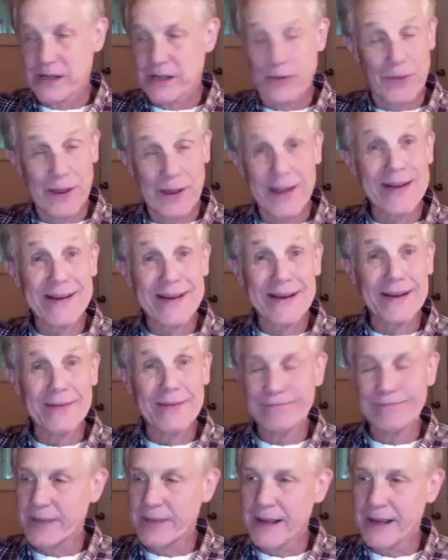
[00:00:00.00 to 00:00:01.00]
really did.
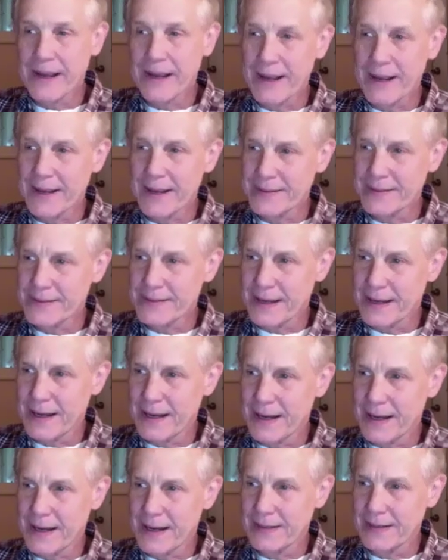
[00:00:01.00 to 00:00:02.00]
And
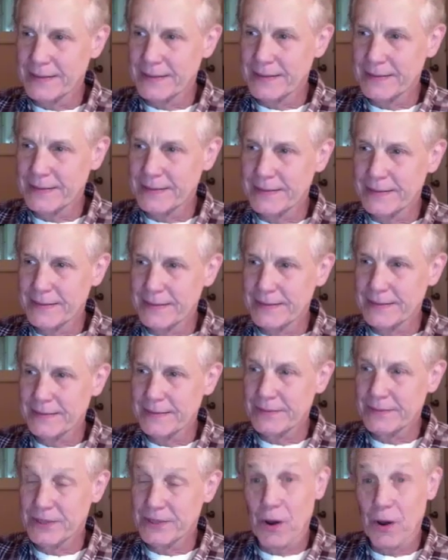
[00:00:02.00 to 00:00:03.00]

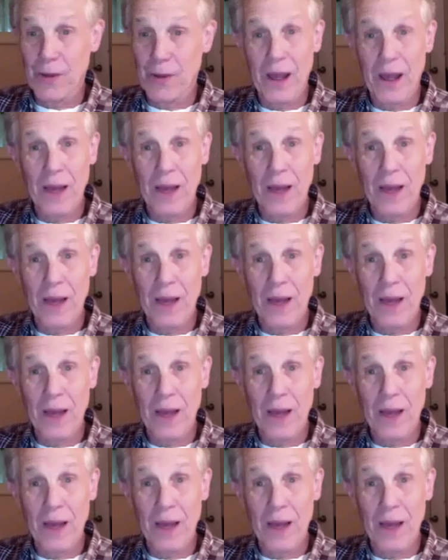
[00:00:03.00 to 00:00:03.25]
so